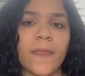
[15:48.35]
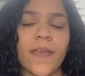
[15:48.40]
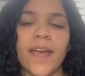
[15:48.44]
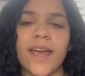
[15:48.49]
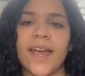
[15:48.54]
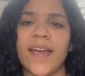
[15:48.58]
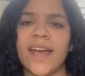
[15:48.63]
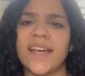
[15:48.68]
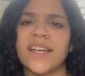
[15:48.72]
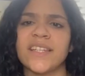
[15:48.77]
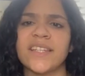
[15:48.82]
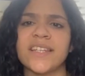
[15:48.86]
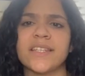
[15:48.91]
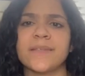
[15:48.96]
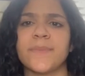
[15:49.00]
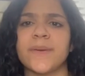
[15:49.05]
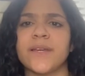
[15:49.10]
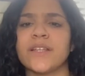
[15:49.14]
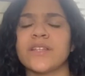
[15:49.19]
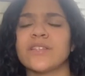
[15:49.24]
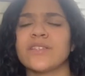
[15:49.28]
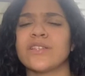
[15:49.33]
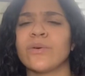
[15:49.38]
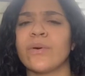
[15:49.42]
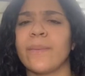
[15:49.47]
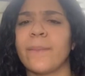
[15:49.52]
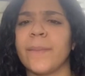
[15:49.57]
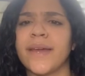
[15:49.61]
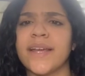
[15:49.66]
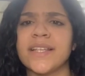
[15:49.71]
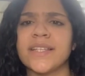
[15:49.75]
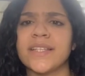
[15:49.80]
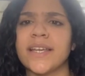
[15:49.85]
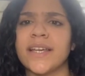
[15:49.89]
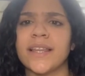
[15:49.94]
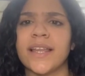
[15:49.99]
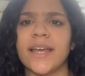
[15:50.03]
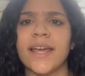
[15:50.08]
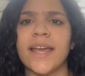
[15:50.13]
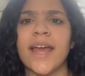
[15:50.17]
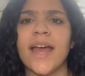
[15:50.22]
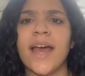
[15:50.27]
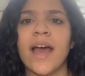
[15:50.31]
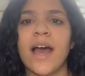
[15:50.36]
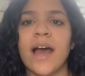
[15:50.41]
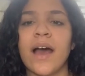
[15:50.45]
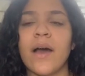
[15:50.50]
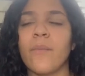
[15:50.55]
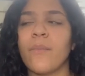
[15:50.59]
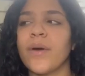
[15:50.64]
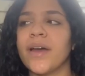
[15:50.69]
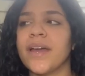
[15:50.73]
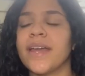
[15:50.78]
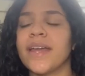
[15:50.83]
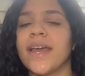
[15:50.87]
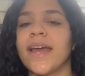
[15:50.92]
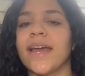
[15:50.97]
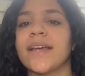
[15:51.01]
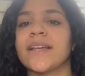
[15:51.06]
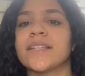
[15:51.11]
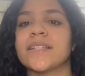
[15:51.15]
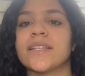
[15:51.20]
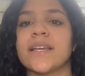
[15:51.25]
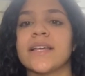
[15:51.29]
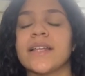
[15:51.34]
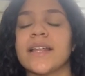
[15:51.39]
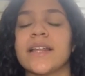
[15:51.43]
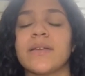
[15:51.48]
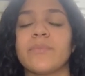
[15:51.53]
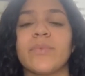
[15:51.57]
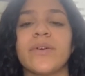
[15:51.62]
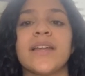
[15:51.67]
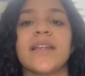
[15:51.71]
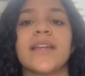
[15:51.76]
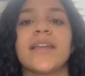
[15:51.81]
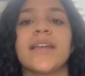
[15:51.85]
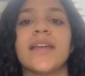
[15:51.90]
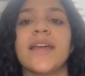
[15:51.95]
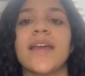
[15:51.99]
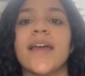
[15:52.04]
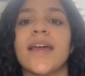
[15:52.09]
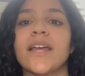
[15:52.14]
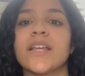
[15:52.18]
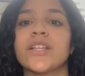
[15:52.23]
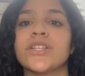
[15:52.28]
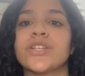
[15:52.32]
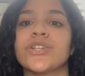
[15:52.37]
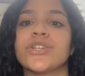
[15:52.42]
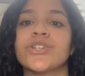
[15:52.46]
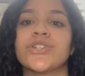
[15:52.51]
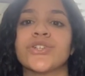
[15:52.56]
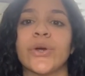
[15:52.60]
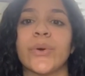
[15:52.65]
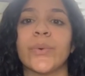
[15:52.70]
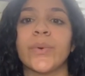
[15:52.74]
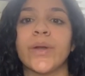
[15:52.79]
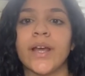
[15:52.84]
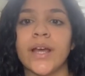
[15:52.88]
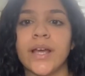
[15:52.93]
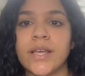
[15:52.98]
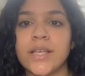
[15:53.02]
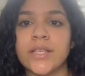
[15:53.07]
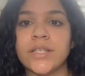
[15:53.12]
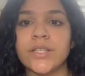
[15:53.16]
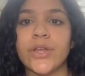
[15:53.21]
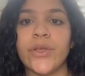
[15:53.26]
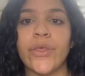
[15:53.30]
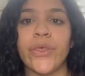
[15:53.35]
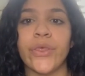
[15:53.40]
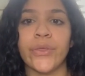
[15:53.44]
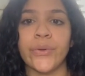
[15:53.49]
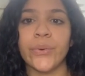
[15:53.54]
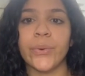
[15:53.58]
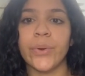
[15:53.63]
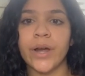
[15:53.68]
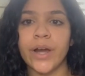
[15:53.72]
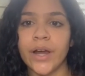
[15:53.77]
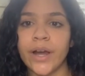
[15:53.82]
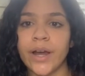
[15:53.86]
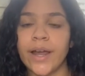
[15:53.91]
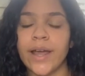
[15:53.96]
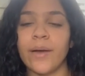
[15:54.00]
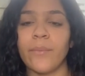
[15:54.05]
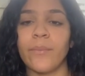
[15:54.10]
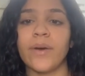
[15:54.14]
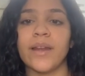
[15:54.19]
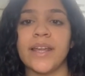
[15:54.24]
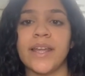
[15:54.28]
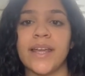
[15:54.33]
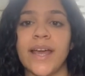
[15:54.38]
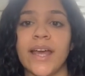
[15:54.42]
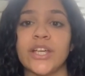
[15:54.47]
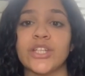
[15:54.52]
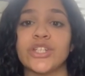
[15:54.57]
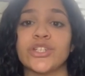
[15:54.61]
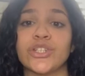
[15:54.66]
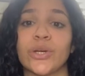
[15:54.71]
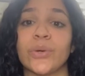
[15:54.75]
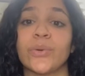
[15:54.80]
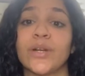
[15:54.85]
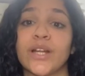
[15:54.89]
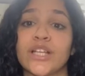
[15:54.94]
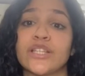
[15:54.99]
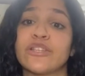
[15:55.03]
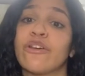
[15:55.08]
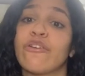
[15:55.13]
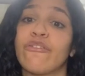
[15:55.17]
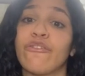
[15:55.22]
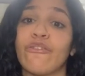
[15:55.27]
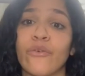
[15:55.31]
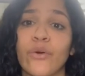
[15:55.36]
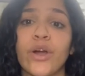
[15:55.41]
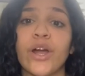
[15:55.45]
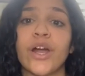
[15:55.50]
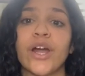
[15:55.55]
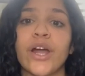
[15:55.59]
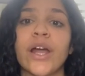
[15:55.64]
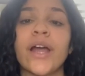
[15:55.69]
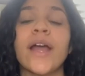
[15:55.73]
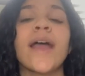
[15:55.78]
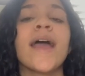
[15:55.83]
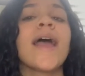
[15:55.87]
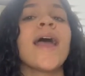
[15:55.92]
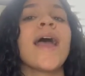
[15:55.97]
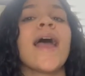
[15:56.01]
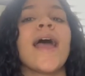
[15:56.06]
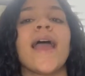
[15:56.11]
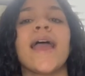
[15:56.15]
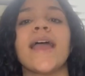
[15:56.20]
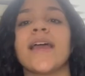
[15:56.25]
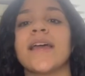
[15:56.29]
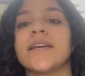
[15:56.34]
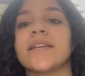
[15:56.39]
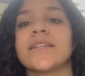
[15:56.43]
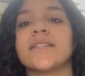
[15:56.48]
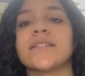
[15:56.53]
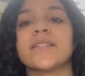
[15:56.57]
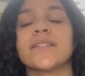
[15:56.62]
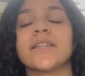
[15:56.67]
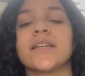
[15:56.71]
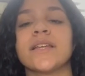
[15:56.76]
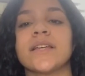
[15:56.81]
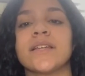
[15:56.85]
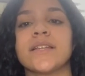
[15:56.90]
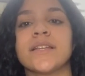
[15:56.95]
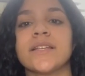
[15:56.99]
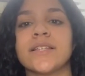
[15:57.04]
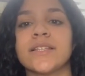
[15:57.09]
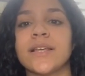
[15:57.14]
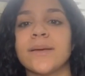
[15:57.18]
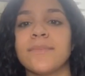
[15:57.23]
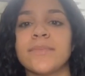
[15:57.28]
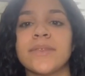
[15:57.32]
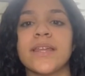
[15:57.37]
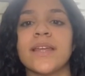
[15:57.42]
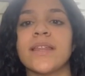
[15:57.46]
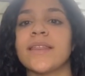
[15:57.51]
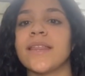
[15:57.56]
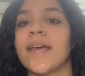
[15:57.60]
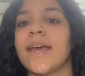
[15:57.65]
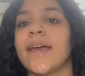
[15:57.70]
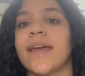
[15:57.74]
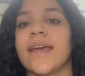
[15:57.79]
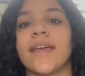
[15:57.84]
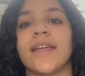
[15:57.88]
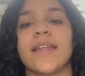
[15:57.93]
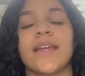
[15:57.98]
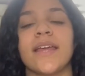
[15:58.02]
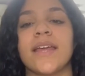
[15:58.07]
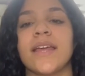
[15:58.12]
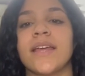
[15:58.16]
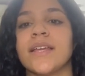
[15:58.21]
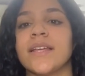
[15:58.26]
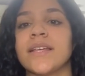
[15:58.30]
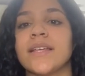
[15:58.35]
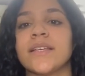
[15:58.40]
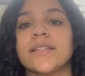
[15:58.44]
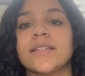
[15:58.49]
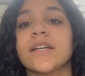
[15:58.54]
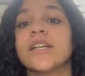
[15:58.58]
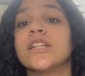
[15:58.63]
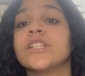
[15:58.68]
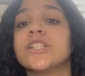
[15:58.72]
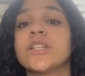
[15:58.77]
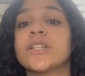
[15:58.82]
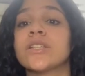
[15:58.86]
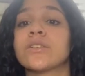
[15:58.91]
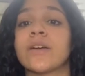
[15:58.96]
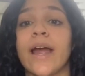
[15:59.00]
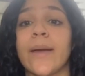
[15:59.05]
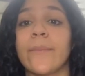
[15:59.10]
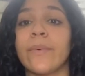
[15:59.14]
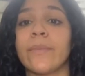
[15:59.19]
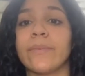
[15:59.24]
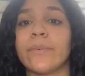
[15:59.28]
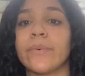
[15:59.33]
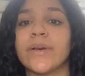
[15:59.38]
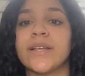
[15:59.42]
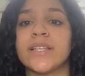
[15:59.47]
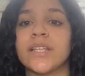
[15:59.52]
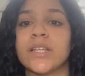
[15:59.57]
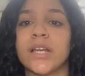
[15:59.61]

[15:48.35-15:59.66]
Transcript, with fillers: and it's just been so amazing like what he has what he has shown us through her and what he has shown us for her is something that is undescribable it's an